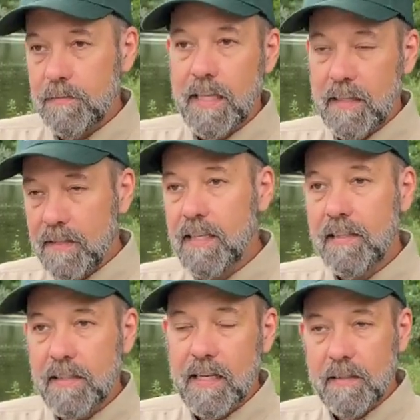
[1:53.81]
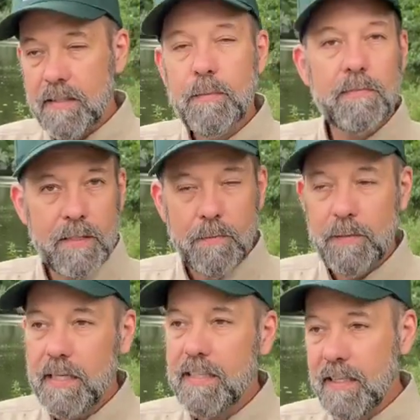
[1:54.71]
that they can kind of
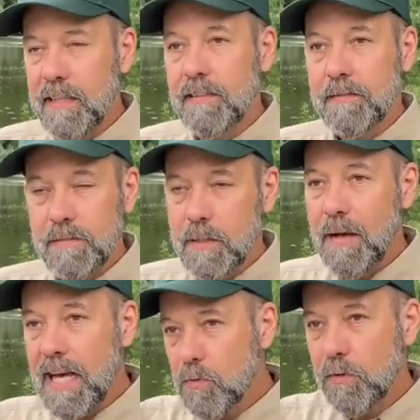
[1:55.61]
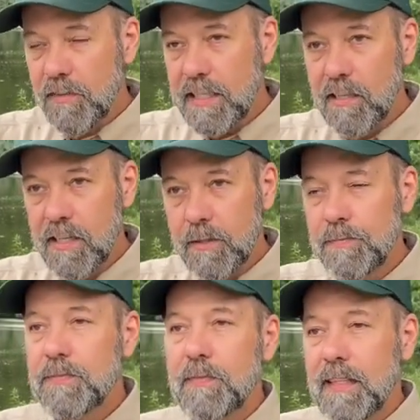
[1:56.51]
compete and the bass will feed on them
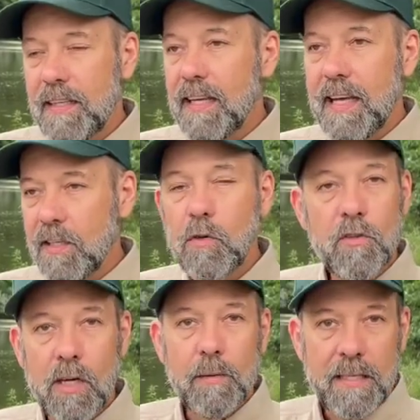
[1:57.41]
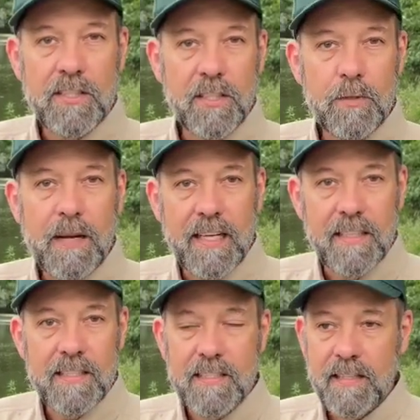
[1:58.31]
and overall it makes a good
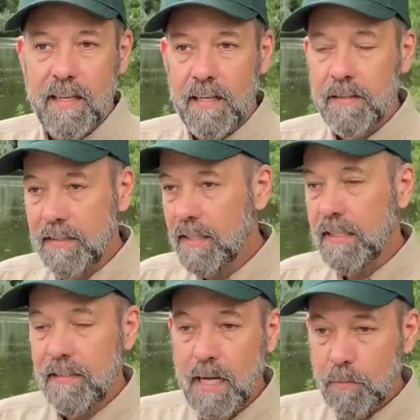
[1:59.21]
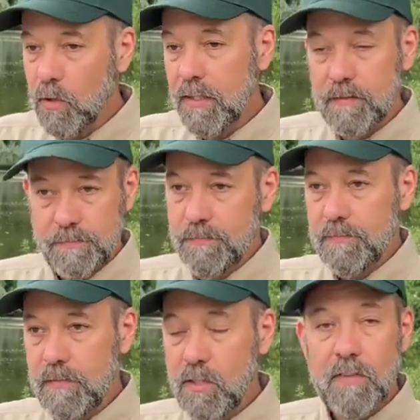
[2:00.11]
balance. Uh, and then at that point,
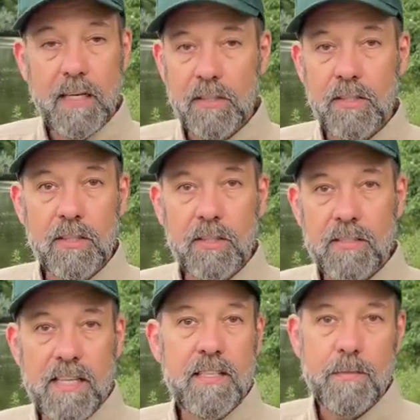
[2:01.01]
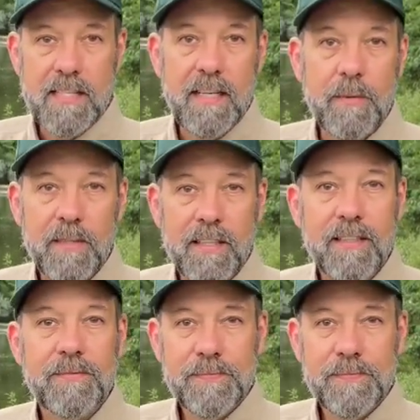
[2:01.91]
you've got a good little system set up there.